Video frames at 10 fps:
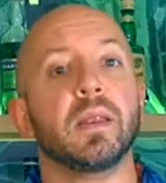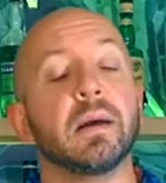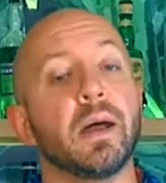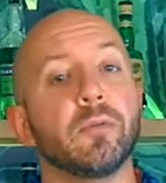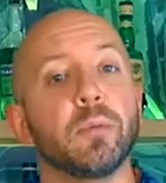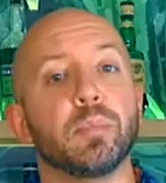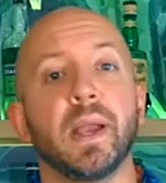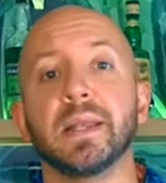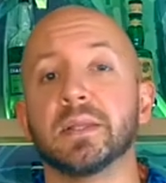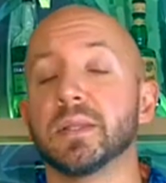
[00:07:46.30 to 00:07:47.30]
Now, Alfred
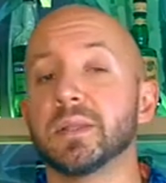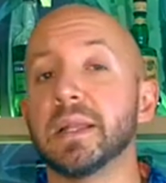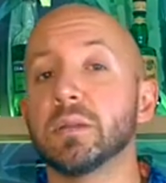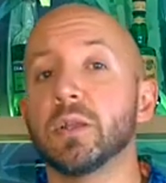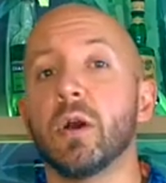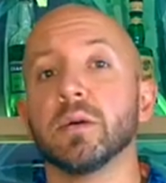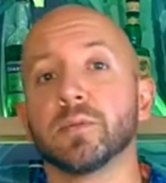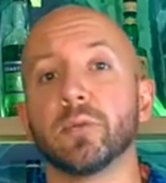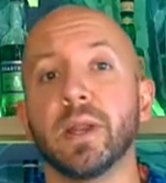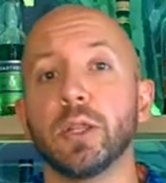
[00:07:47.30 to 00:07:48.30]
Bryan distinctly calls
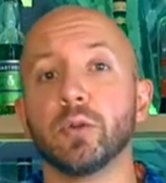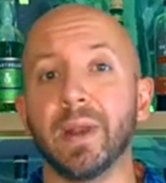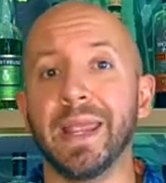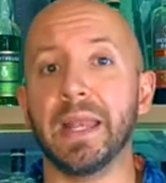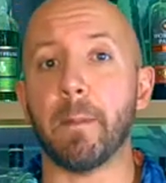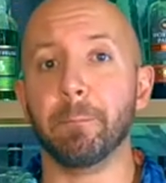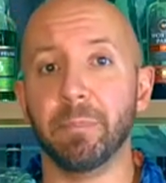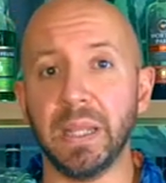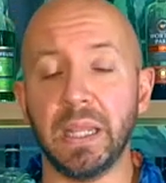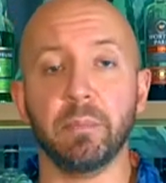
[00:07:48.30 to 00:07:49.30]
for a grade
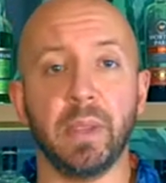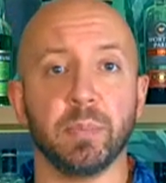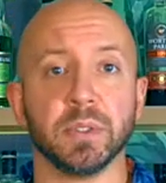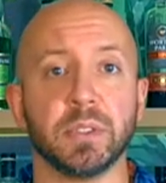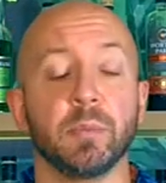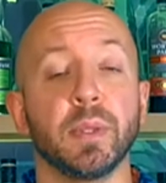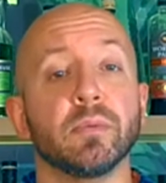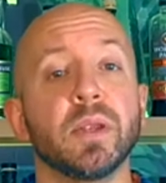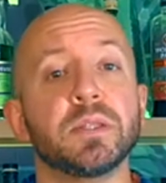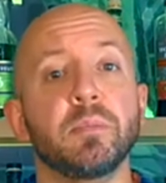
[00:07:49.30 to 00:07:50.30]
B maple syrup, and the
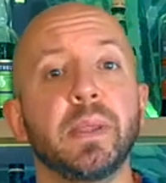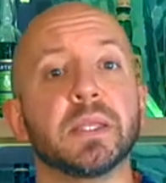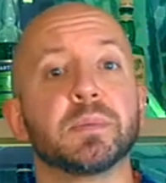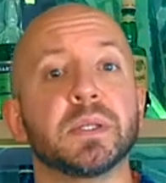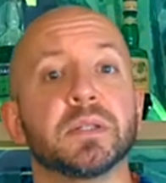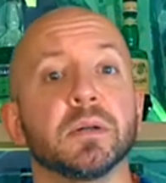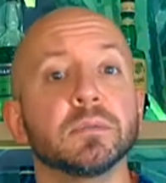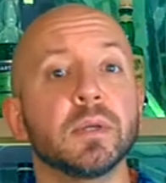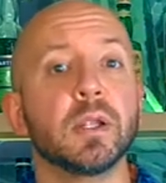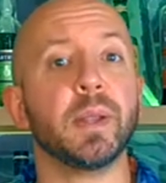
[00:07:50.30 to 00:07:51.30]
reason being is because it's a
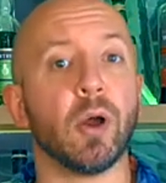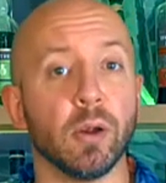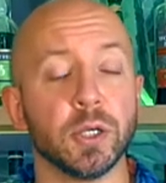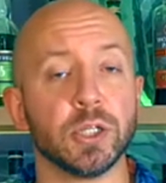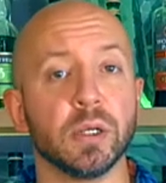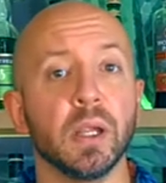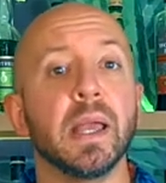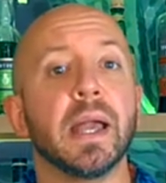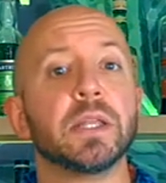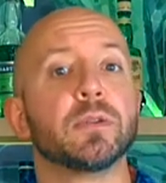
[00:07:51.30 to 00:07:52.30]
little bit harsher,
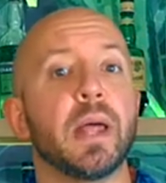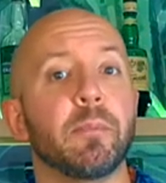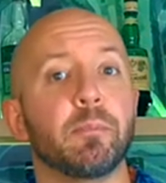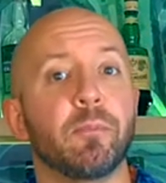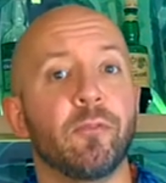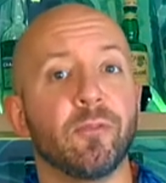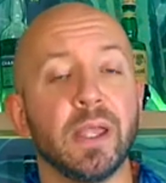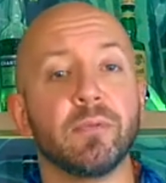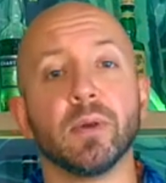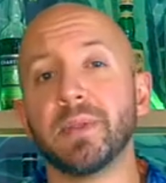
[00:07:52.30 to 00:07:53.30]
and so that
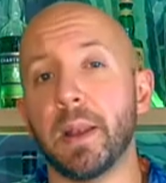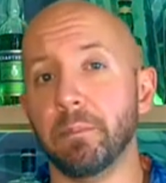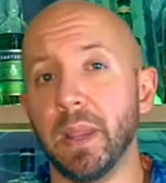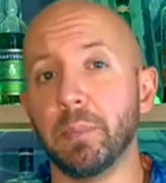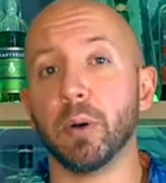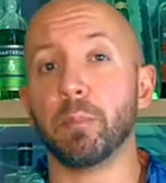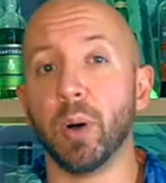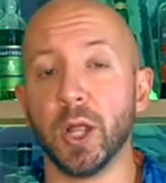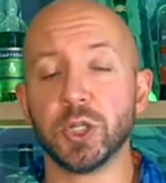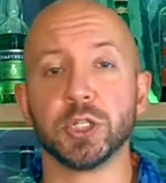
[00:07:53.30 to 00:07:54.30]
flavor of that maple
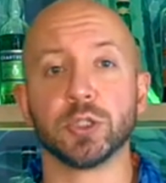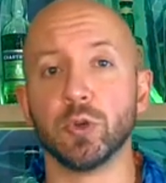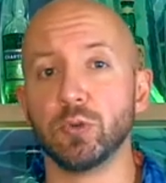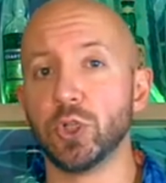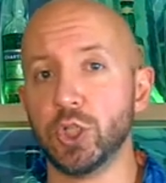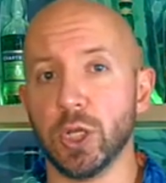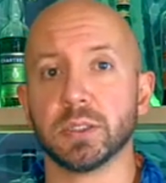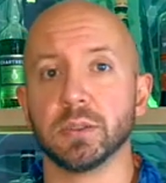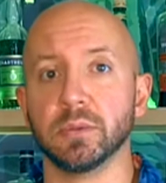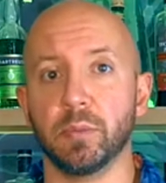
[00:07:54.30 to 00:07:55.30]
punches through
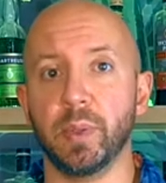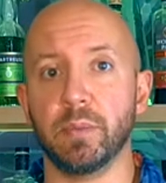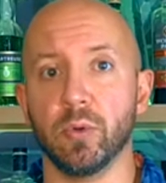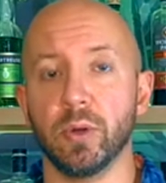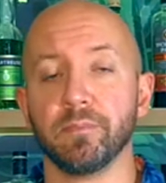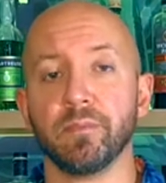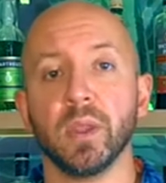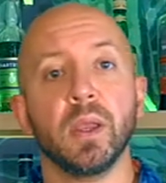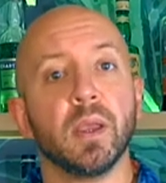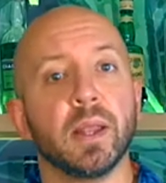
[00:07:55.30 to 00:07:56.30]
just a little bit more.
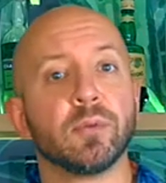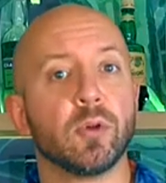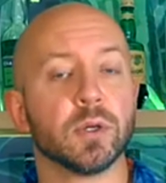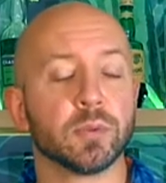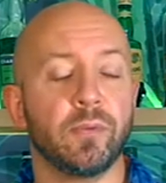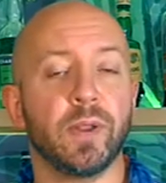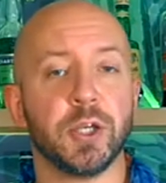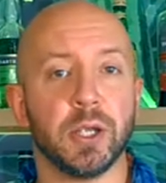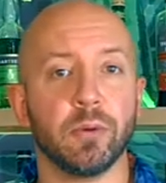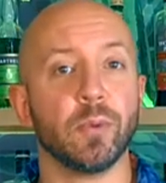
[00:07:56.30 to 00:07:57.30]
And of course, we
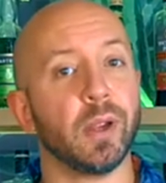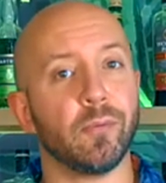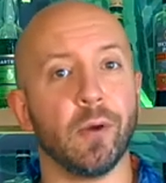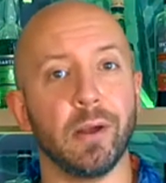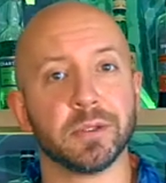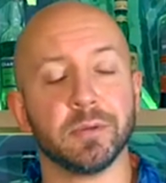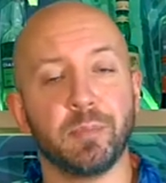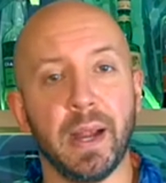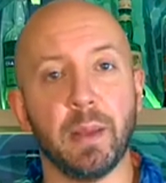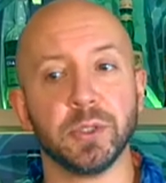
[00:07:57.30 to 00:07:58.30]
finish out with our four ounces of
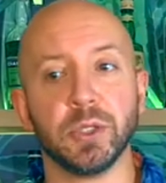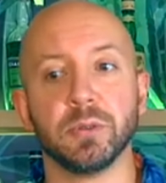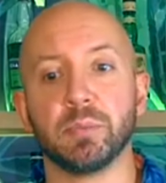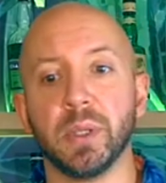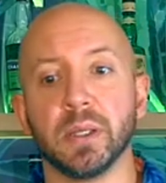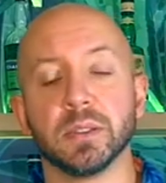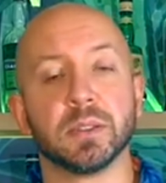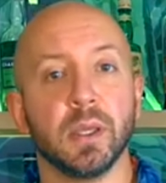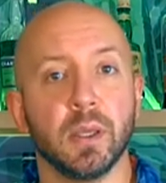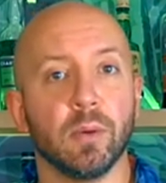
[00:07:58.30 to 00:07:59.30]
pineapple juice because,
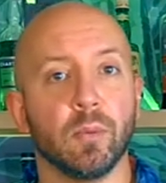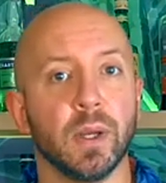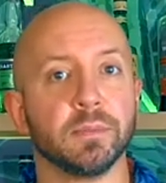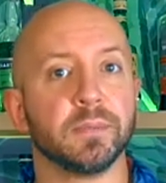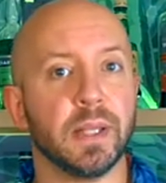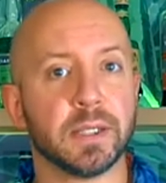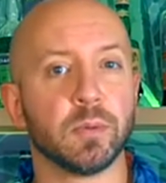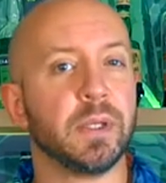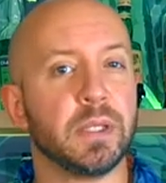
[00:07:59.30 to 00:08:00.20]
well, that's what we